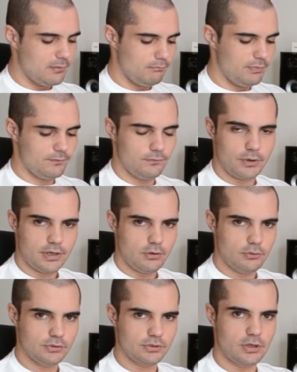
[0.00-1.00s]
Before I
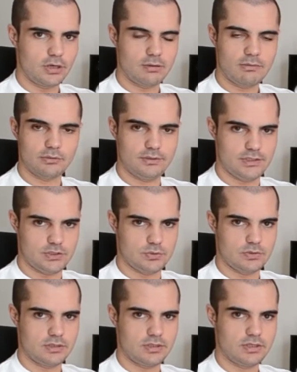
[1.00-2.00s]
go and talk about this
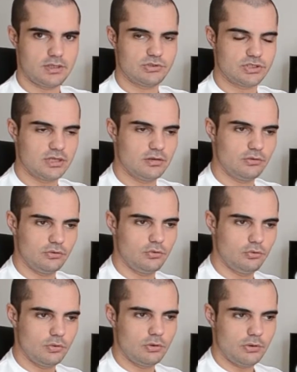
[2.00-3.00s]
one, I'm just gonna
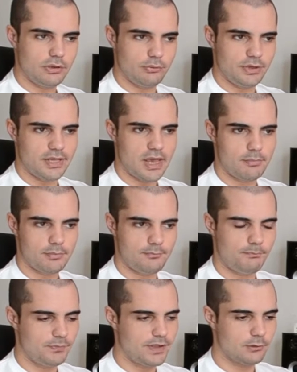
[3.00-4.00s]
do a quick recap.
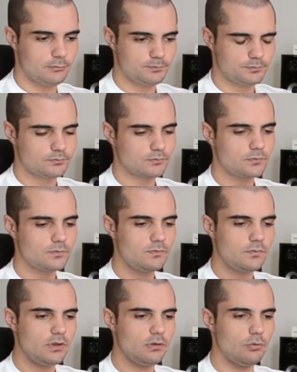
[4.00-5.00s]
Now,
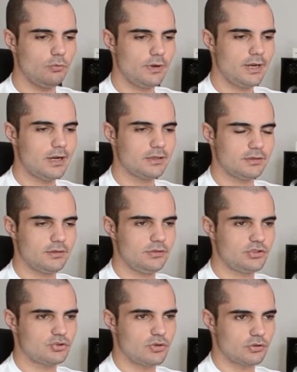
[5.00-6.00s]
when I got the
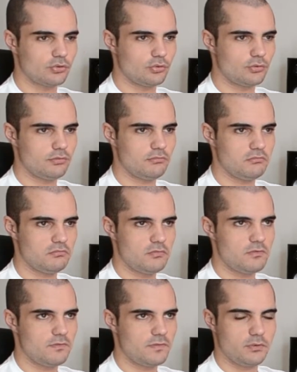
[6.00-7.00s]
Destructor,
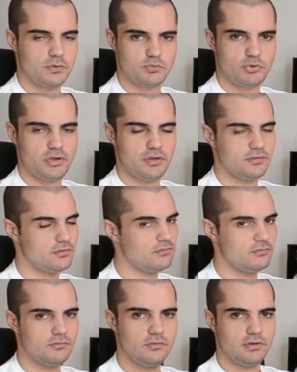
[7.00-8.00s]
I thought it was brilliant.
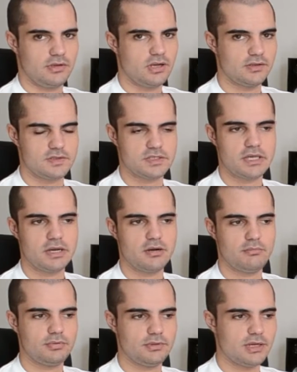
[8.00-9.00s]
Got the
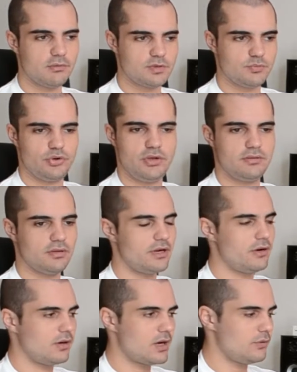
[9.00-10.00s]
Scarab, that was brilliant.
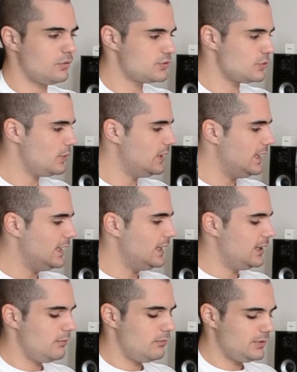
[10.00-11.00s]
Ironclad also.
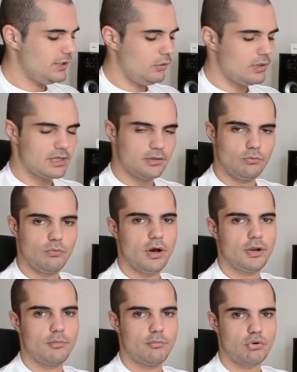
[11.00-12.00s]
They all had
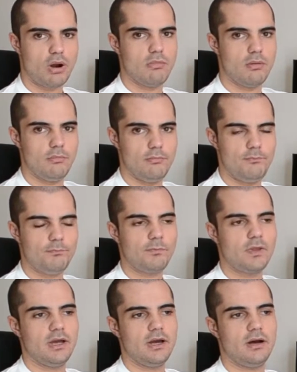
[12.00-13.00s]
one problem.
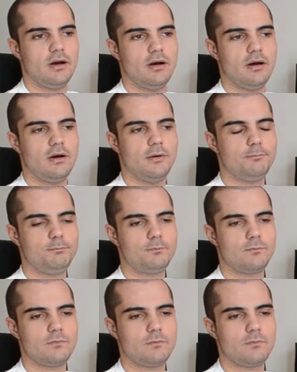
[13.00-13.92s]
In